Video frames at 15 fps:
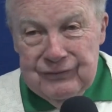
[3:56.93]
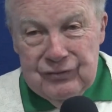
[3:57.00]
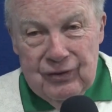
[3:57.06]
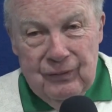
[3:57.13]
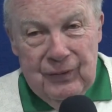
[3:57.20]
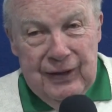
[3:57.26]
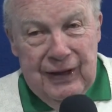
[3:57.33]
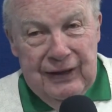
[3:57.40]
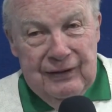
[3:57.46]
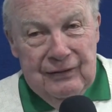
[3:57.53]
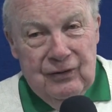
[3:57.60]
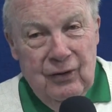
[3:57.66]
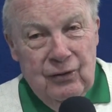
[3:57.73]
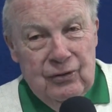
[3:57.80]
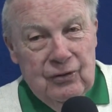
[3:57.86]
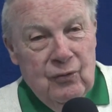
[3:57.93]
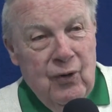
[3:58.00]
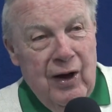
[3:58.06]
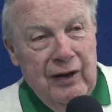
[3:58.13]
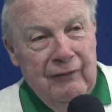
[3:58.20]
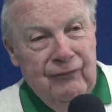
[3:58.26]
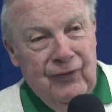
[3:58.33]
So we had to go to
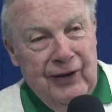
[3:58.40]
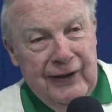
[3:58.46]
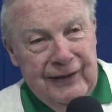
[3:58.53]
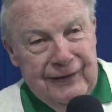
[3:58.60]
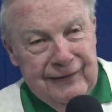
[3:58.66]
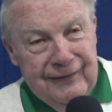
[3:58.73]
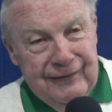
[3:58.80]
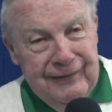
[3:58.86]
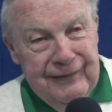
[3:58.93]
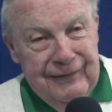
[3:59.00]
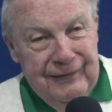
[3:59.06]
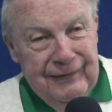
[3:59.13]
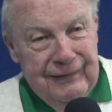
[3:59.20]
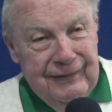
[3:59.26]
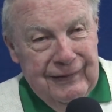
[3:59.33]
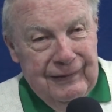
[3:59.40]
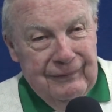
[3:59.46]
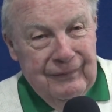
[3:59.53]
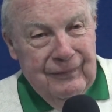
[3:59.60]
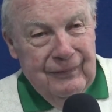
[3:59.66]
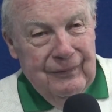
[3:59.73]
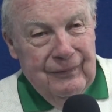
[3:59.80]
qualifying. And